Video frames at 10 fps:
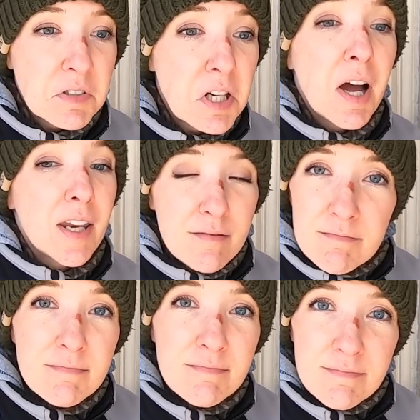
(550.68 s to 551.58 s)
None.
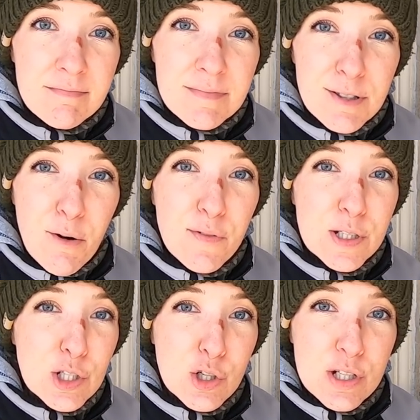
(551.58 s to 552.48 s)
No
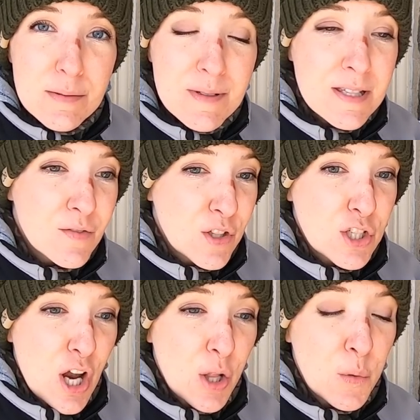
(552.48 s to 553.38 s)
vintage Christmas,
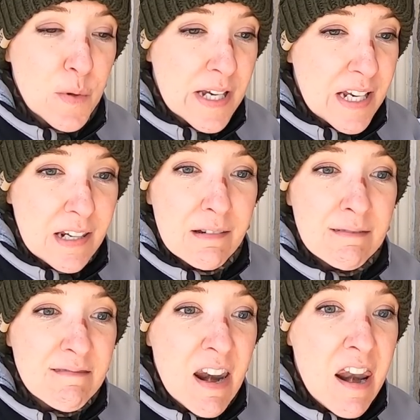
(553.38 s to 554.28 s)
vintage Halloween,
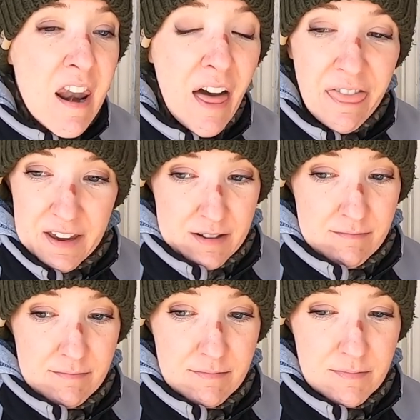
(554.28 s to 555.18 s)
nothing.
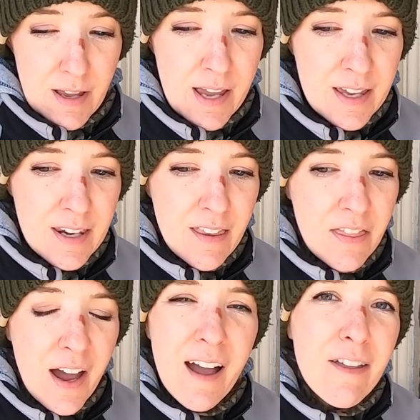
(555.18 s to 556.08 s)
And
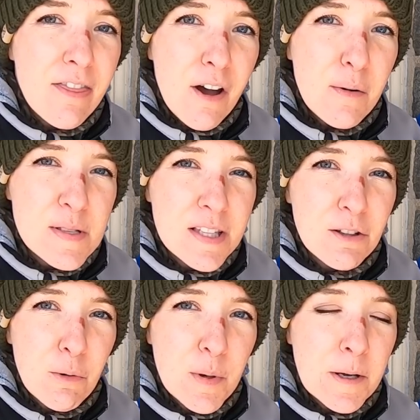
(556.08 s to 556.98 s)
that I thought was a
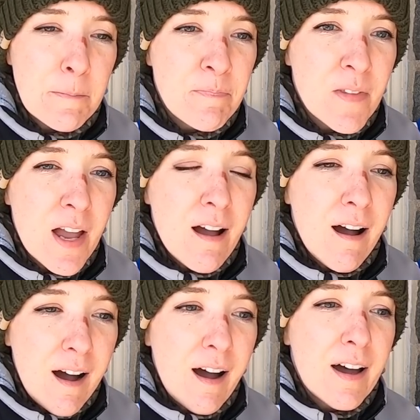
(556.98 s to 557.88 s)
little bit
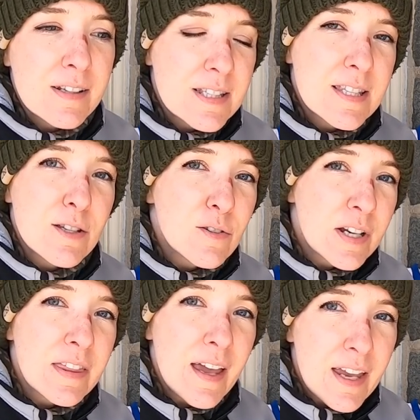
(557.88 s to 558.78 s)
odd
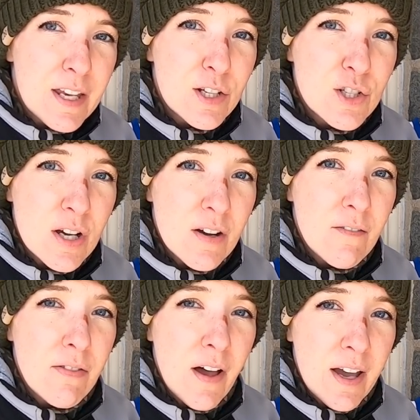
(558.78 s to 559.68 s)
considering the age
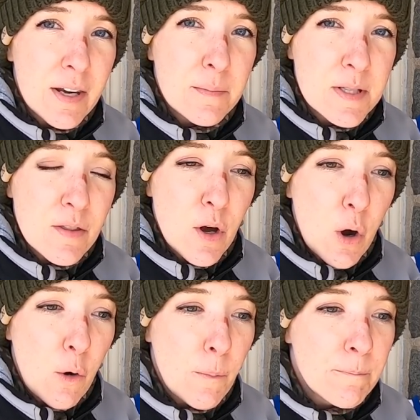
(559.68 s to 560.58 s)
of the items in the
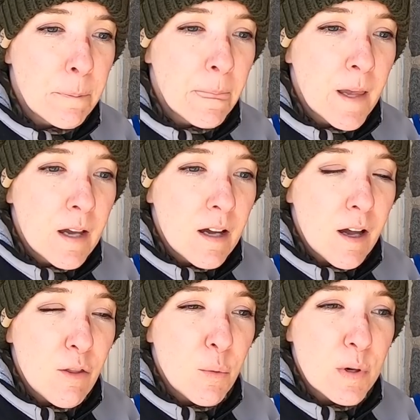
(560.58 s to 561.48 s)
home.
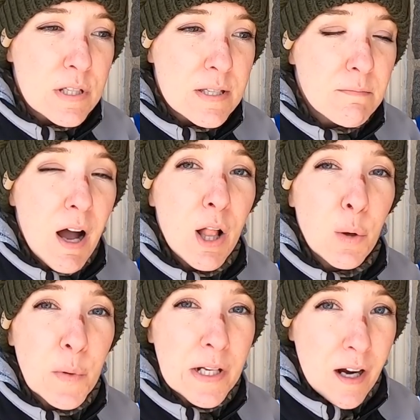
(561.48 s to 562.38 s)
Uh, there were some
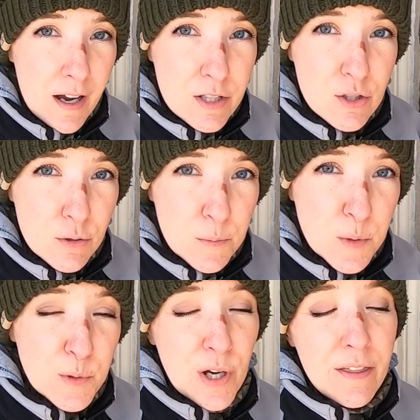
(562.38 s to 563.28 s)
Halloween
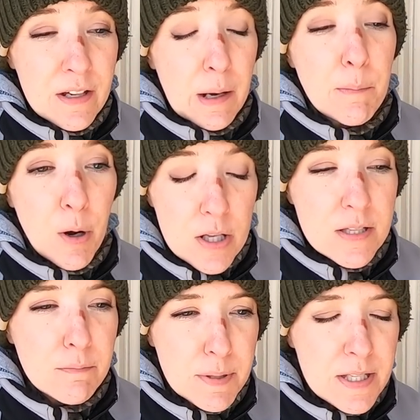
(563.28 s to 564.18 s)
costumes, which I think I bought
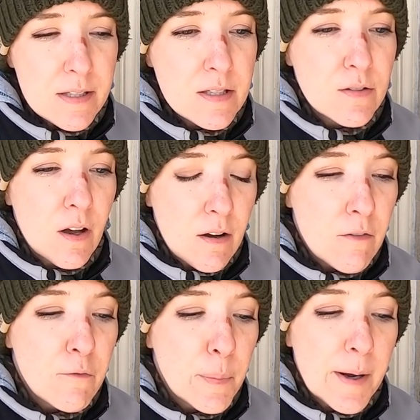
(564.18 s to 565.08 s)
some pieces
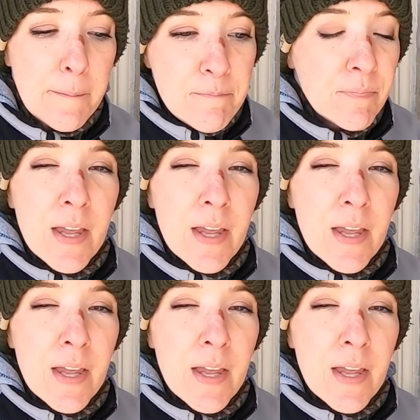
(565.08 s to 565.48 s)
of, but